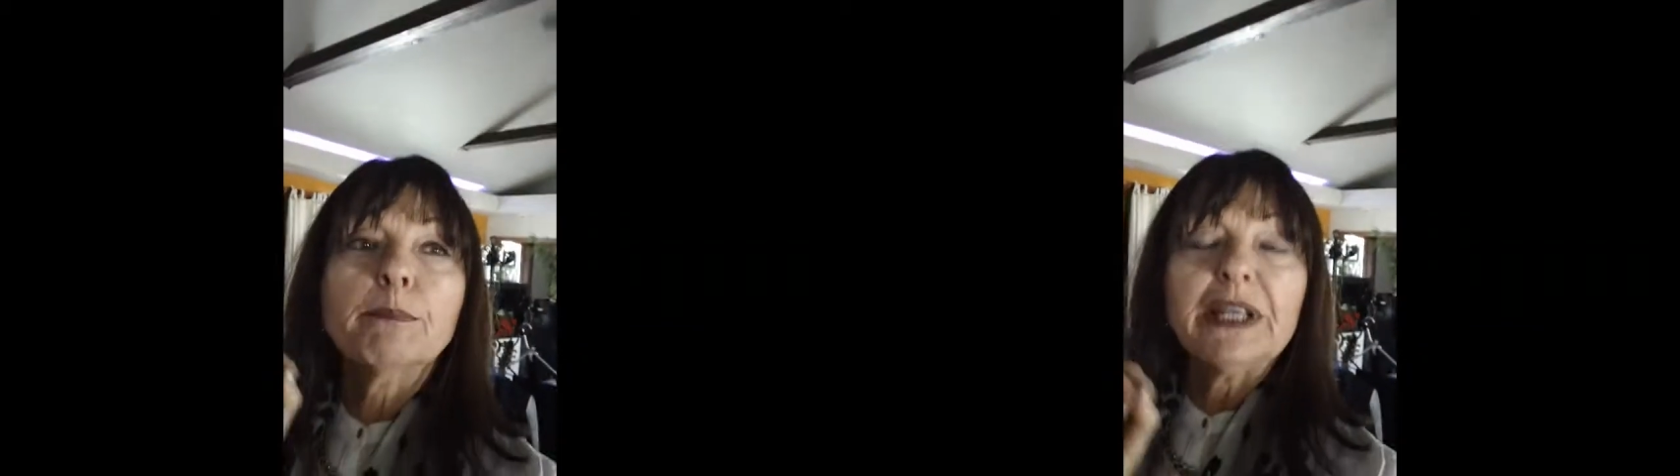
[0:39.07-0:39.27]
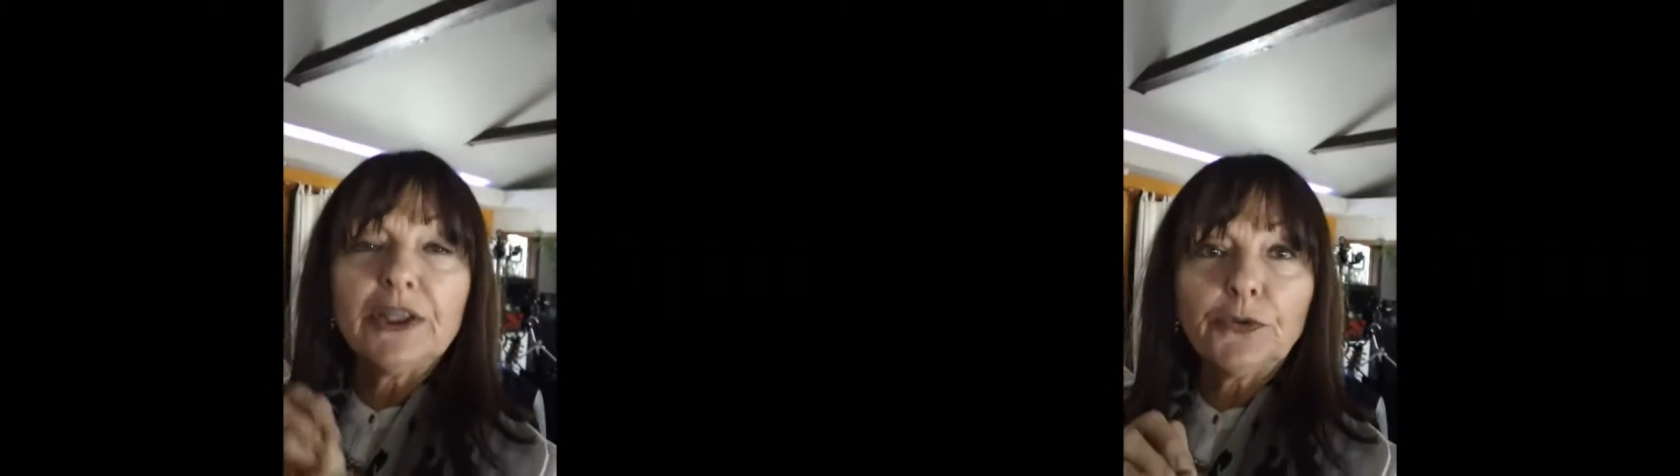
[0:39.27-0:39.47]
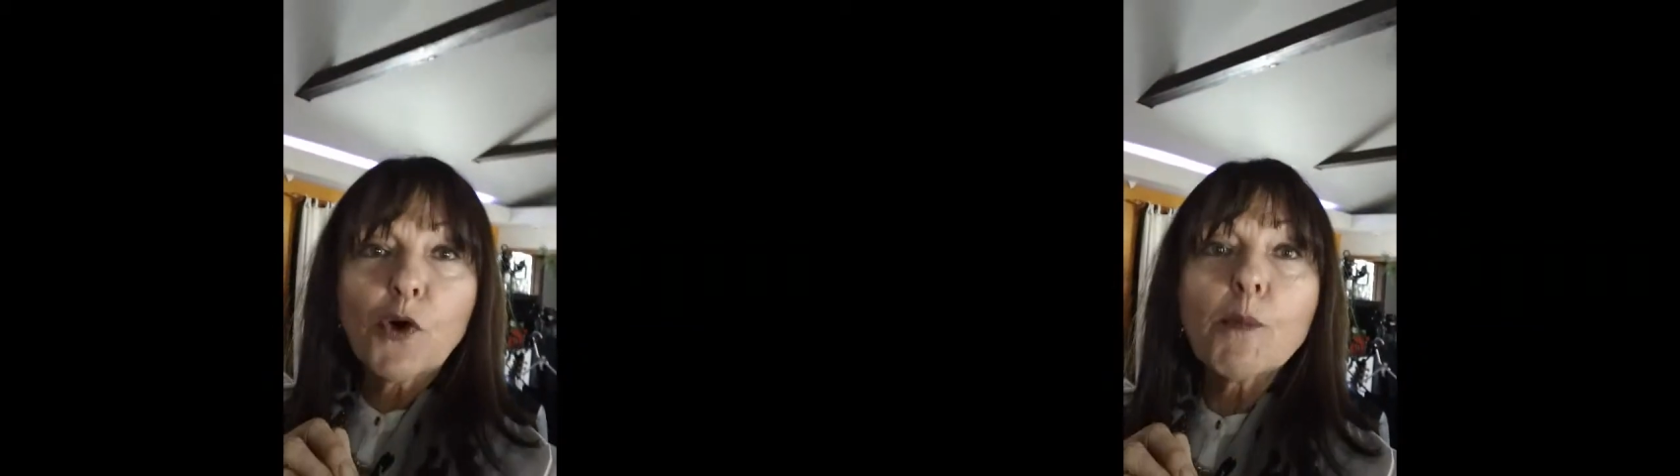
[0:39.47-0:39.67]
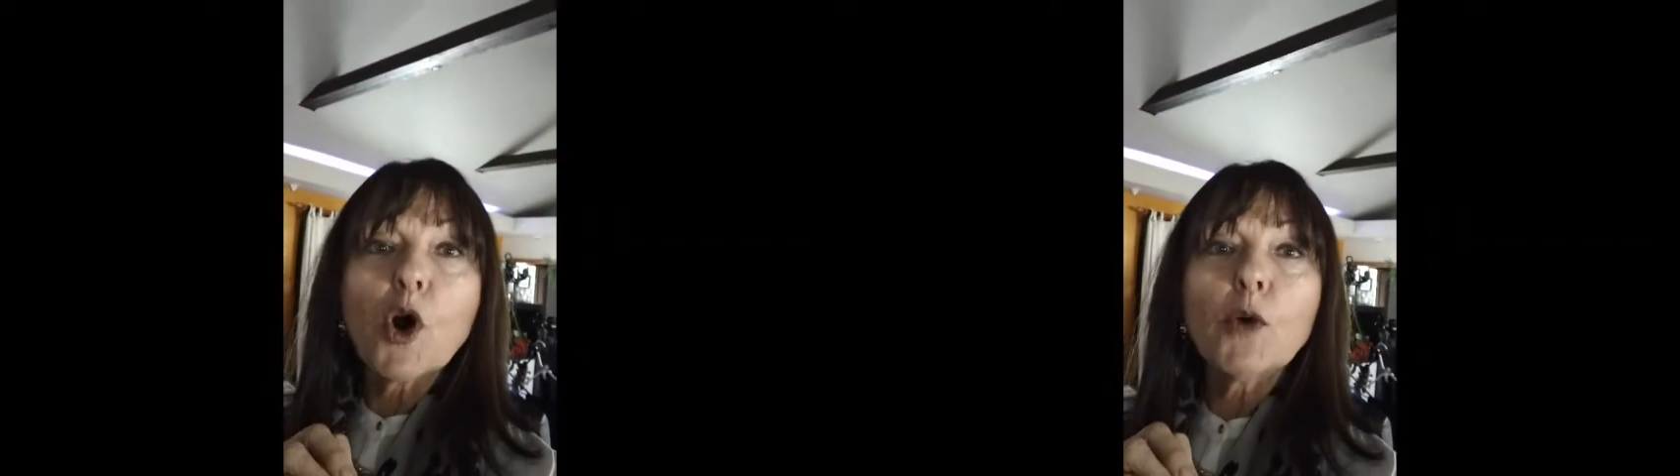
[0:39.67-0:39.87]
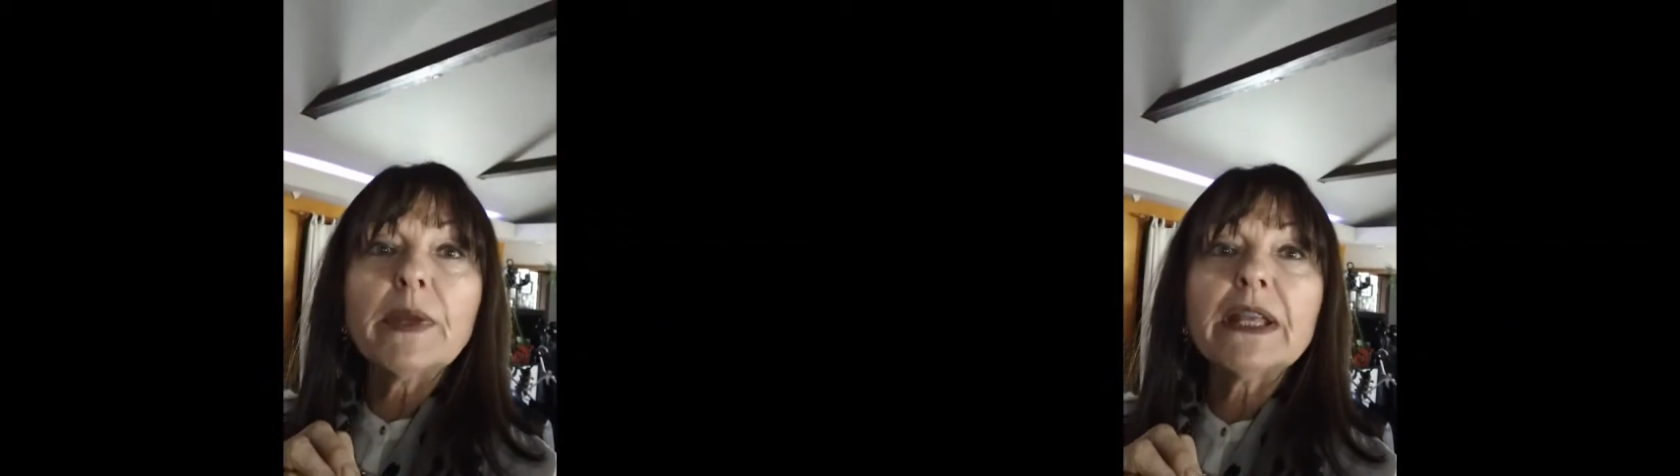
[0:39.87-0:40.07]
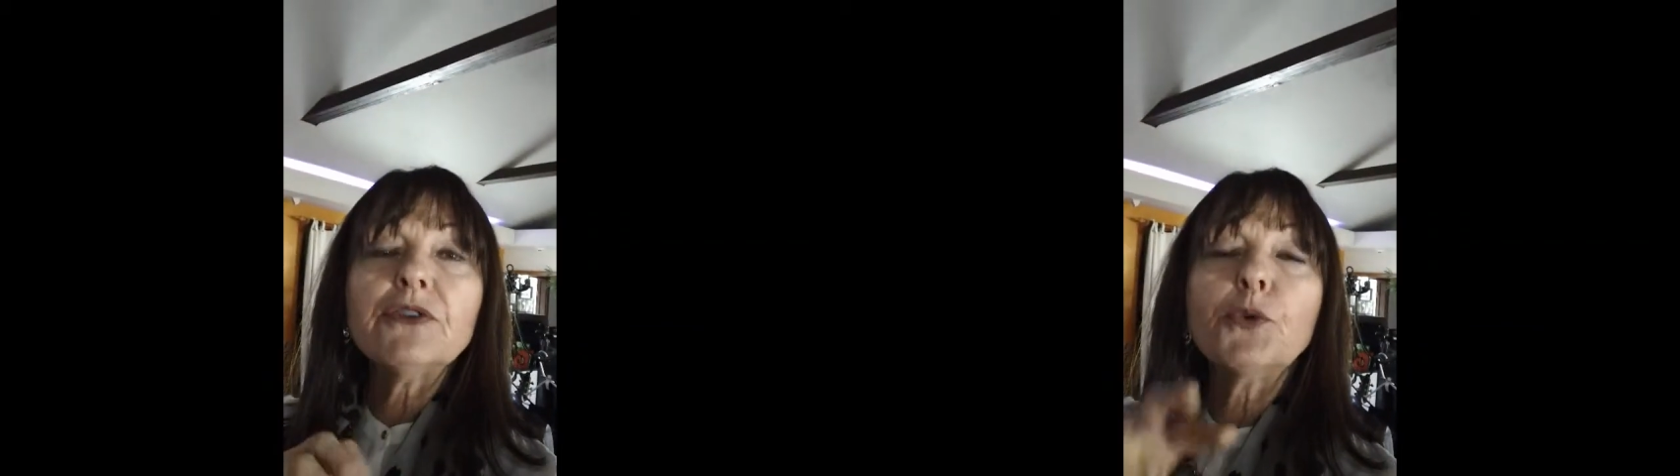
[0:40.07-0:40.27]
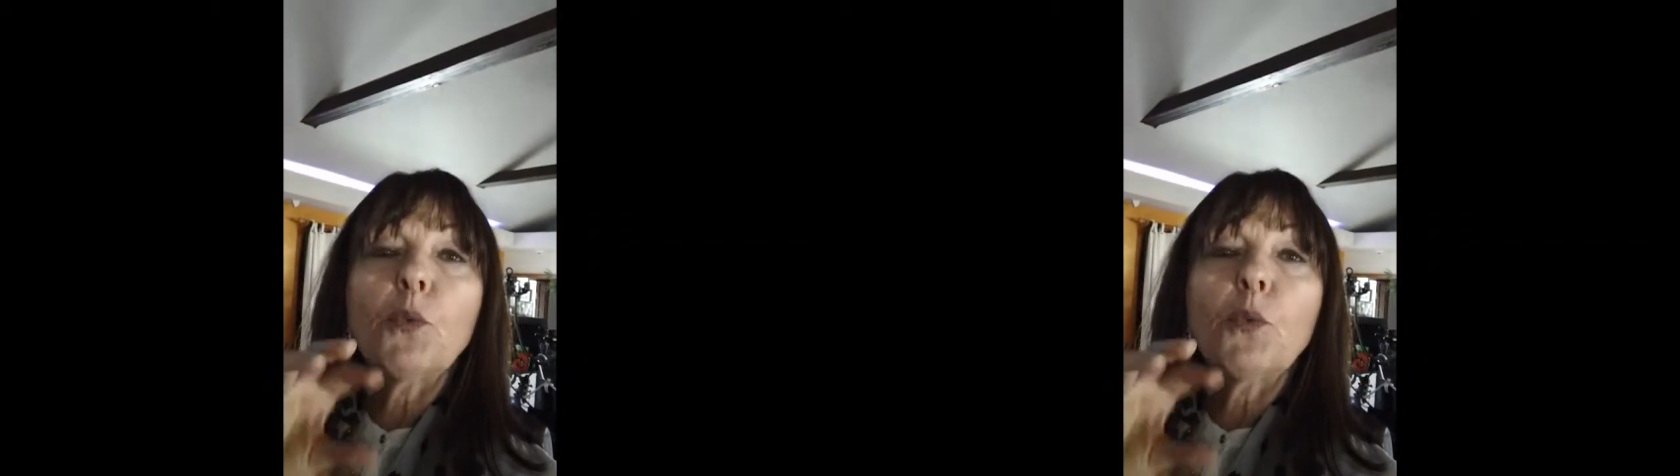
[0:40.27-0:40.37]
peaceful moments,